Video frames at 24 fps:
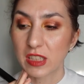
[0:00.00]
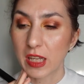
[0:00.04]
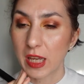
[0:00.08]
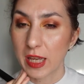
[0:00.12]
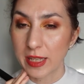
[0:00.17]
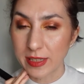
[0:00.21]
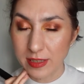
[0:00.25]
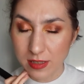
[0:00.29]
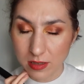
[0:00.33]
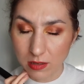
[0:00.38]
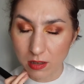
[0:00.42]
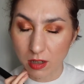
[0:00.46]

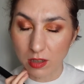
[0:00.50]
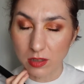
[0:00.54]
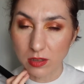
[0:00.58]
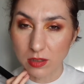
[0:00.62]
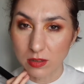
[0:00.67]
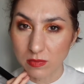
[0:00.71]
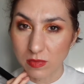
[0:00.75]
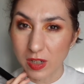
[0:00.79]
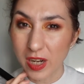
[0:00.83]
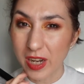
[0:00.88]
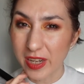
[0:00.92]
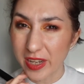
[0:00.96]
It's not.
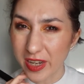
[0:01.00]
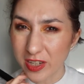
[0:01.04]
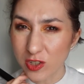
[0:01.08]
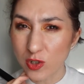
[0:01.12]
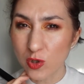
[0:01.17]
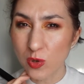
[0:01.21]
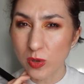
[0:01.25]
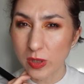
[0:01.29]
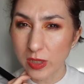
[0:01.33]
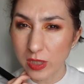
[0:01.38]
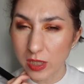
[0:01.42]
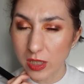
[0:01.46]
I
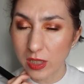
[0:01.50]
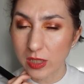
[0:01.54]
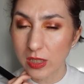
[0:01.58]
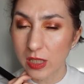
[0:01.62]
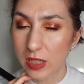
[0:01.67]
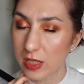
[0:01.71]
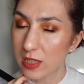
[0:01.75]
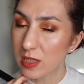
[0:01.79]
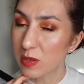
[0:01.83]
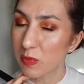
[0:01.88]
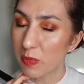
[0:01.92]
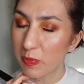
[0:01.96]
actually think
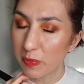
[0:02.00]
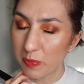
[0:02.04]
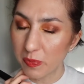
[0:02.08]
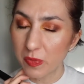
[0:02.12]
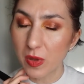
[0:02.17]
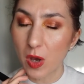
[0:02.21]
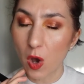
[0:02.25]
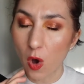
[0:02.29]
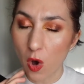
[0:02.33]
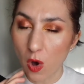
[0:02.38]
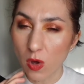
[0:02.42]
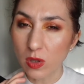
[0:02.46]
that it's
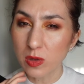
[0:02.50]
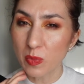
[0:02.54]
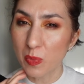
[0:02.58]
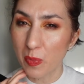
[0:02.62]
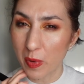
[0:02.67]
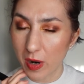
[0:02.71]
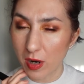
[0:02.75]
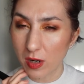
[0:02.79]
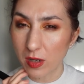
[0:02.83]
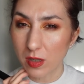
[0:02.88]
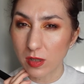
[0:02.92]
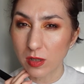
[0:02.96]
on
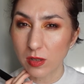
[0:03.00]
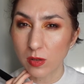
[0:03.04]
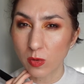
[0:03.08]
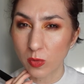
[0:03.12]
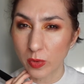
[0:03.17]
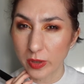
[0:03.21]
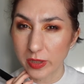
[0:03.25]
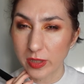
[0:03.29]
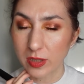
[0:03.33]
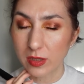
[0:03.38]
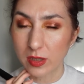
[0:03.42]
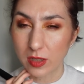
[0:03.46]
par
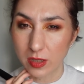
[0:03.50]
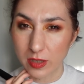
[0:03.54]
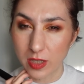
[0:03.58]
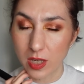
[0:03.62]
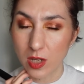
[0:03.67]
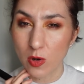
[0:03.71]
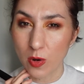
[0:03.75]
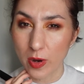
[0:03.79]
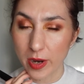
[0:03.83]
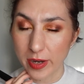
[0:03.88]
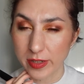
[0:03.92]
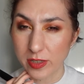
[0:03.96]
with the
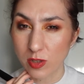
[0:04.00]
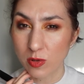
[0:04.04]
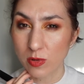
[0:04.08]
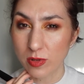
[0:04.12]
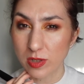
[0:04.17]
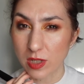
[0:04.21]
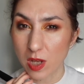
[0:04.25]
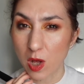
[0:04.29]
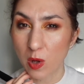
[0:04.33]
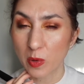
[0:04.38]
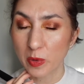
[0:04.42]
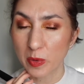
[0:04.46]
Kiko Extra
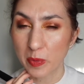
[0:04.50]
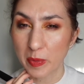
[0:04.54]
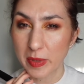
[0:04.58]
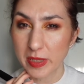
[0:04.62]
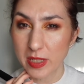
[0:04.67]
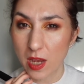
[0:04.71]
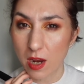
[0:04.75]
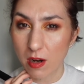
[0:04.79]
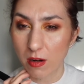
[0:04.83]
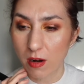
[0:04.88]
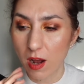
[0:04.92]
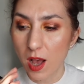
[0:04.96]
Sculpt
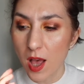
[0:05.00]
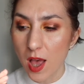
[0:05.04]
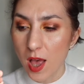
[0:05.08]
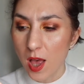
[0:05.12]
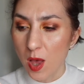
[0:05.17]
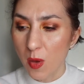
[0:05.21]
Mascara.